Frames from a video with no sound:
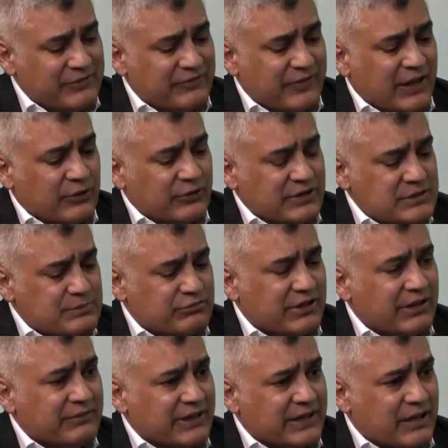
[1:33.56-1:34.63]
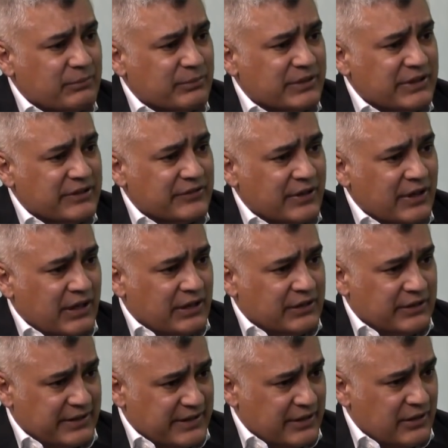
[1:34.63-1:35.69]
found is private companies
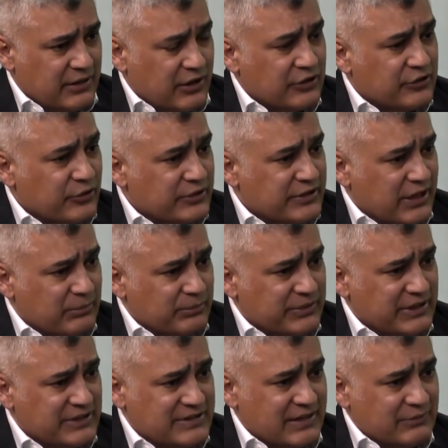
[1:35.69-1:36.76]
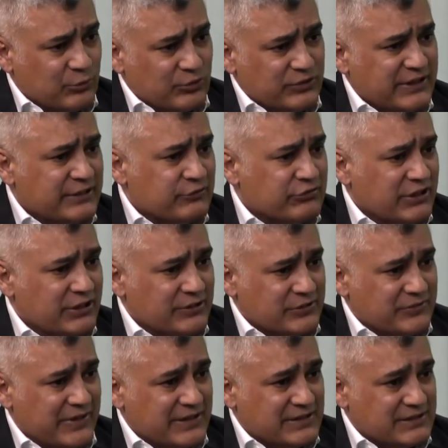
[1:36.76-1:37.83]
that are good companies have all the ingredients
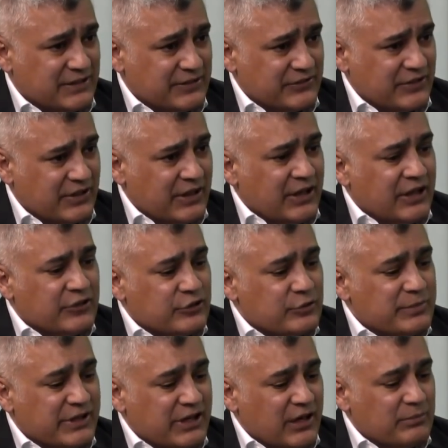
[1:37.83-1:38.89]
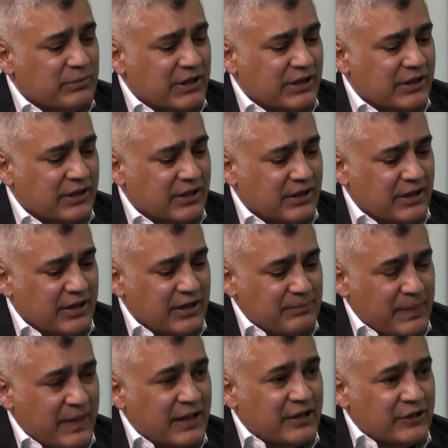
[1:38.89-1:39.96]
of excellence to become
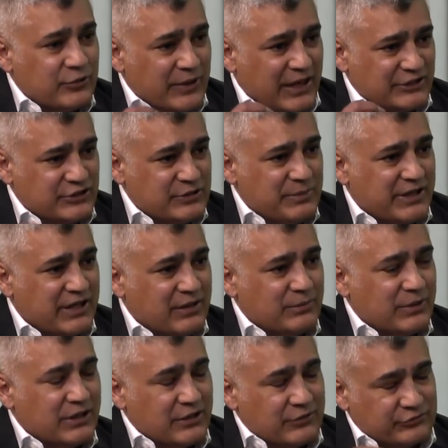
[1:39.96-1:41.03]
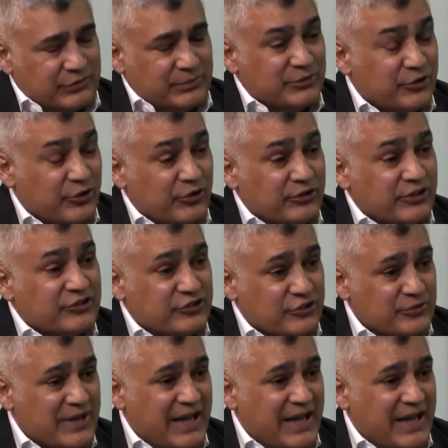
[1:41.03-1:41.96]
to actually become from good to